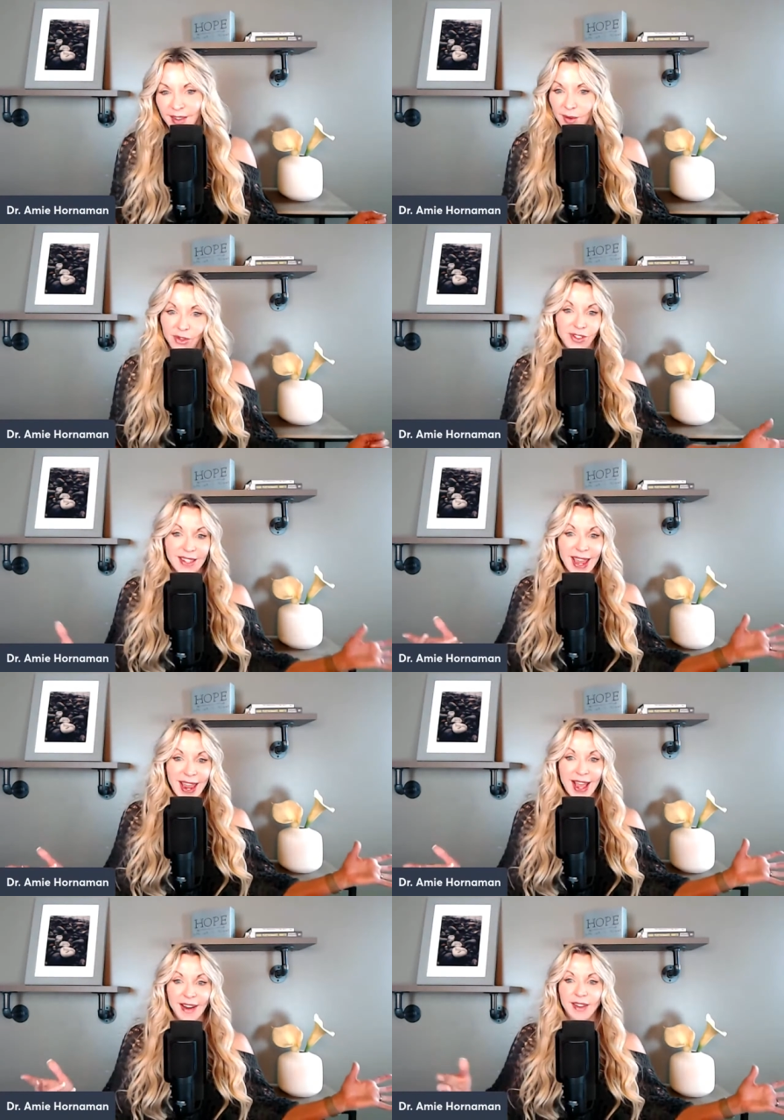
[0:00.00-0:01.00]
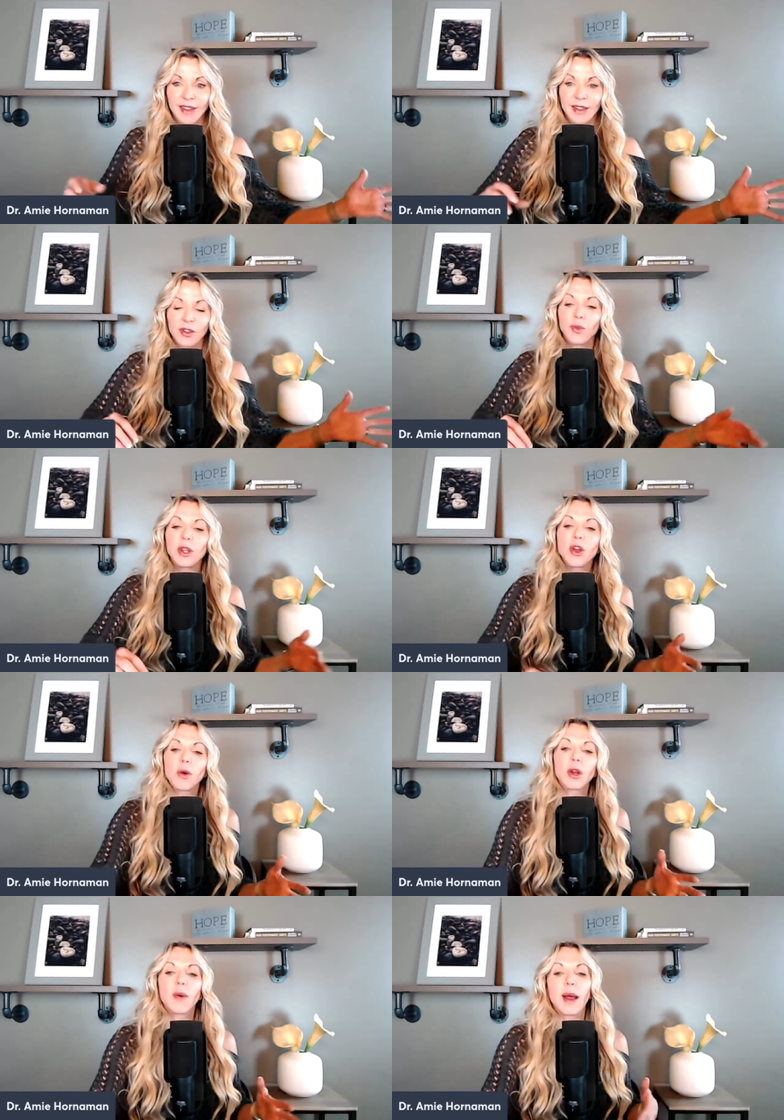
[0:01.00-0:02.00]
We just can't. So we
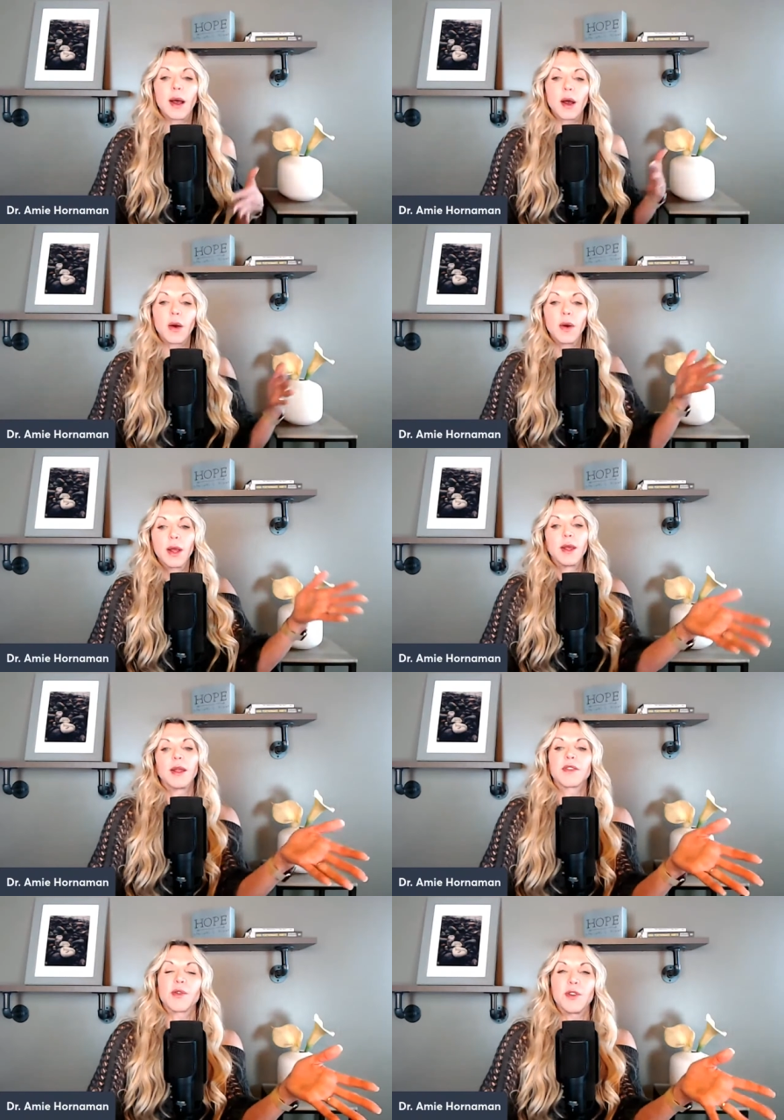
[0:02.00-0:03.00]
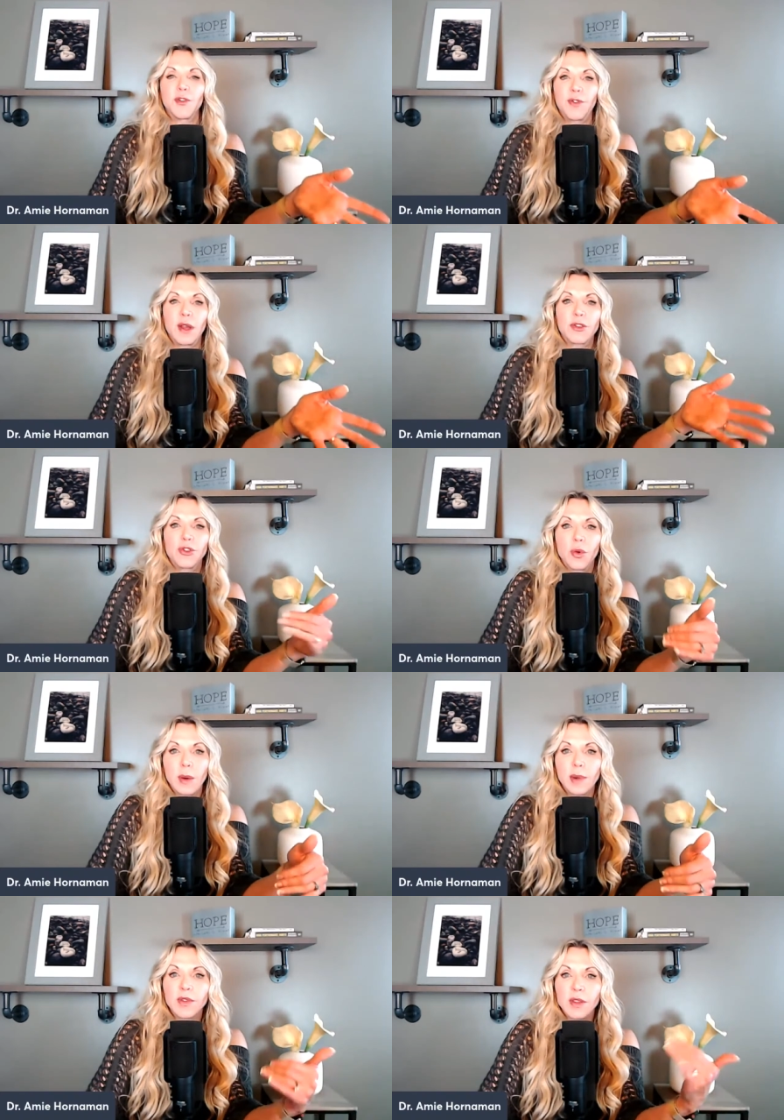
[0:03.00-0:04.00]
don't know how it's going to affect your
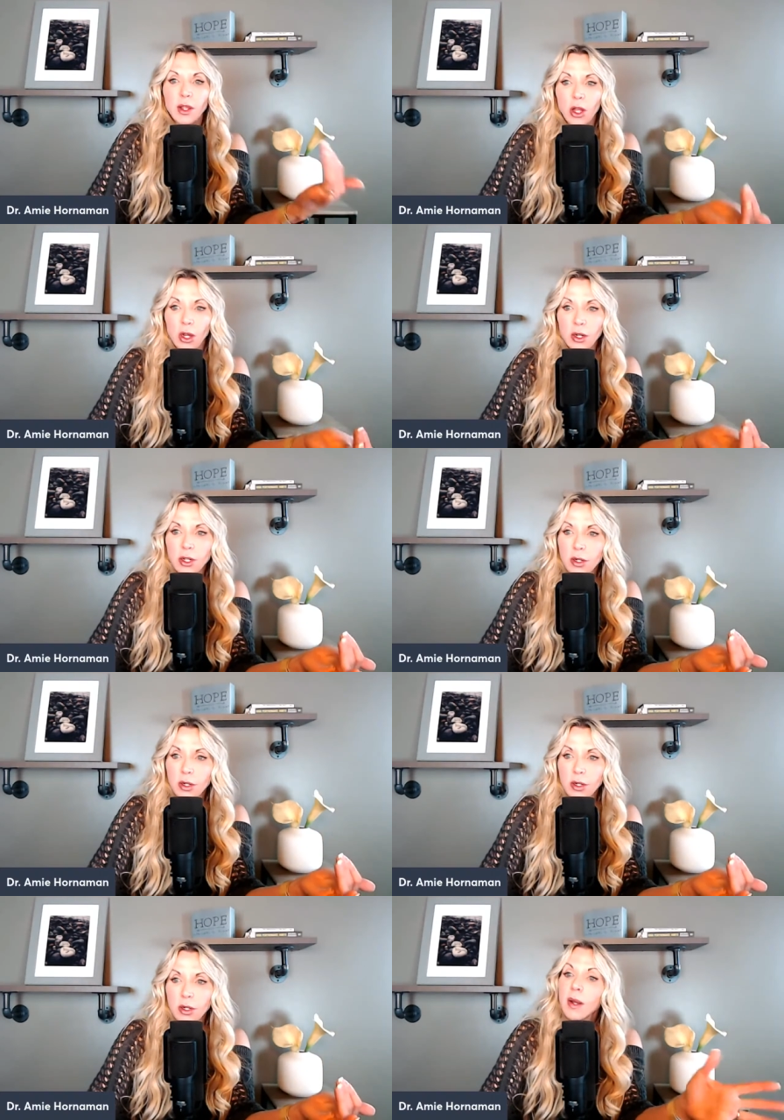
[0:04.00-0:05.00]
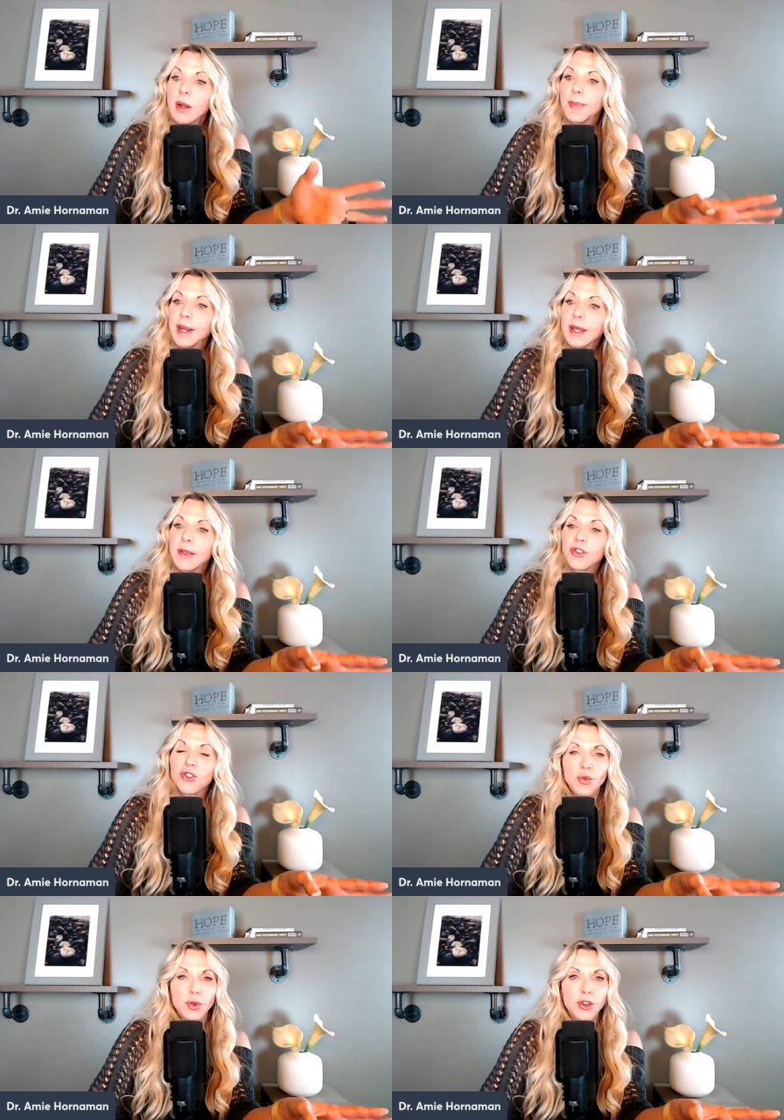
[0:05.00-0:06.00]
hormones in the long term. But in the
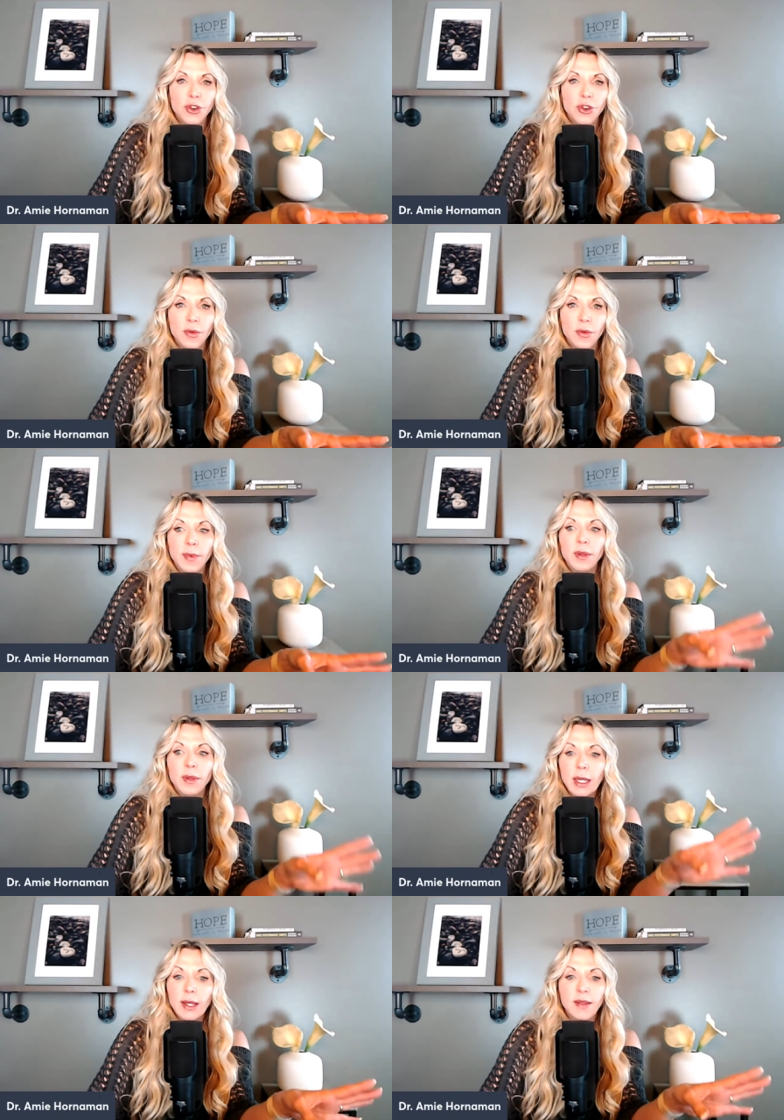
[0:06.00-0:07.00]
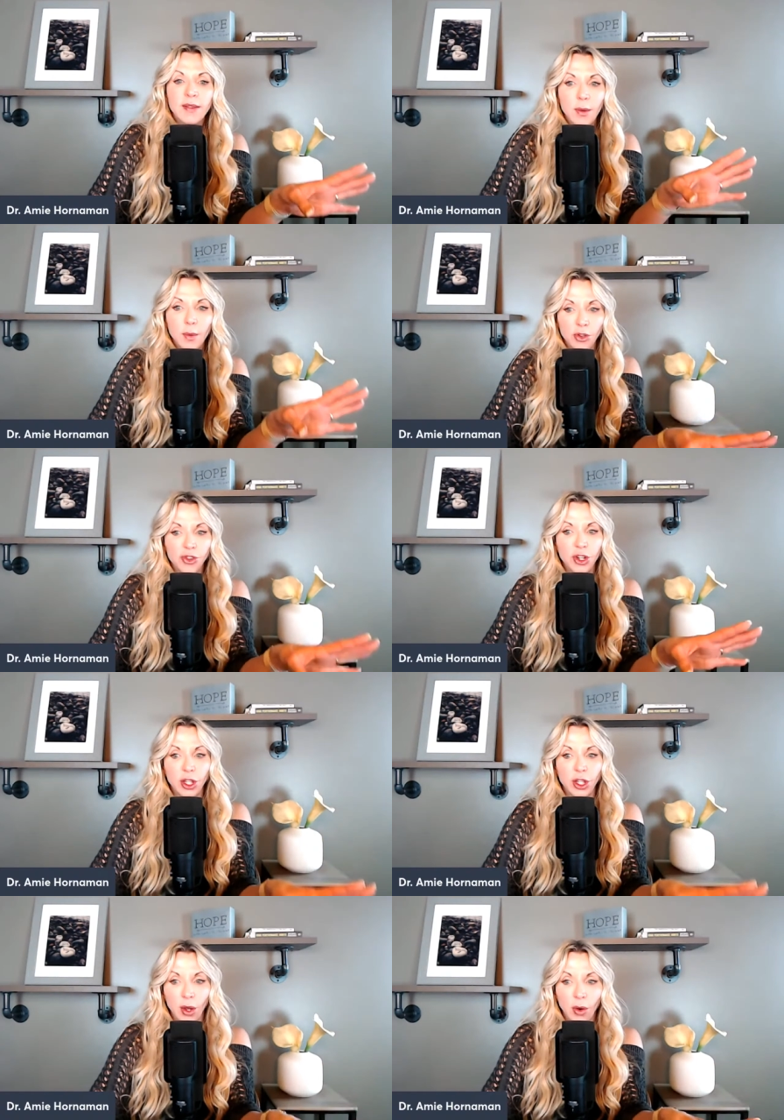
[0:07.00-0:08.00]
short term, ladies, I want you to
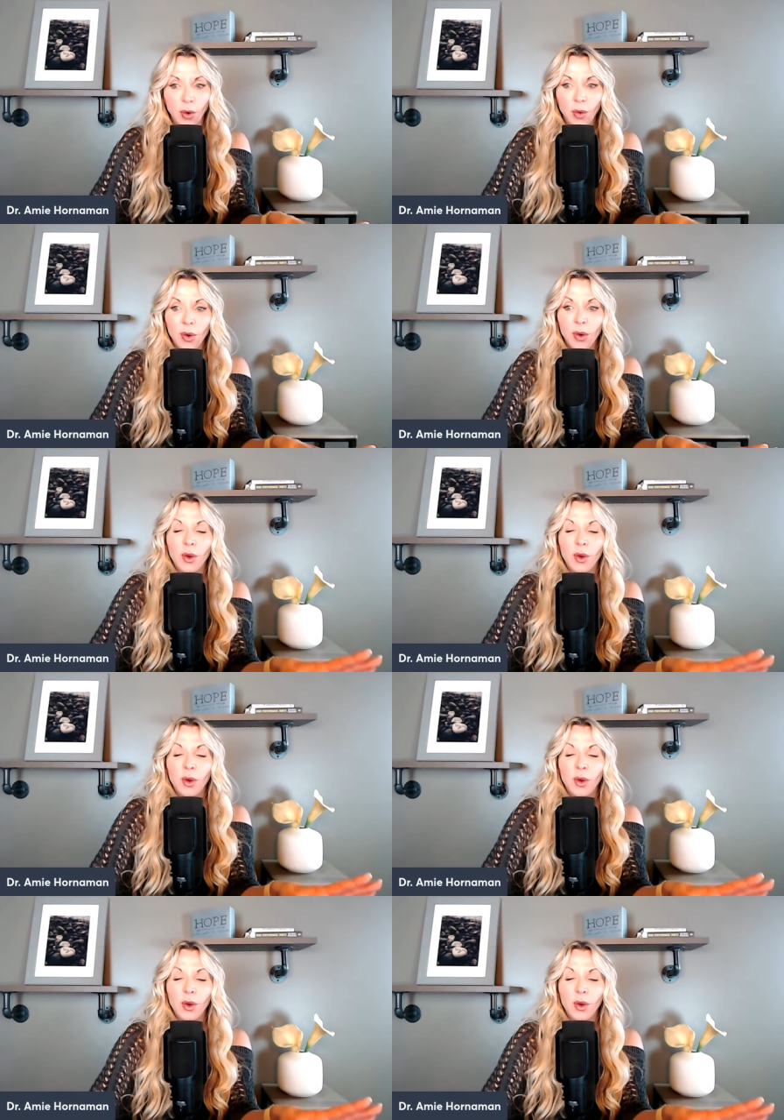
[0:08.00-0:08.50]
know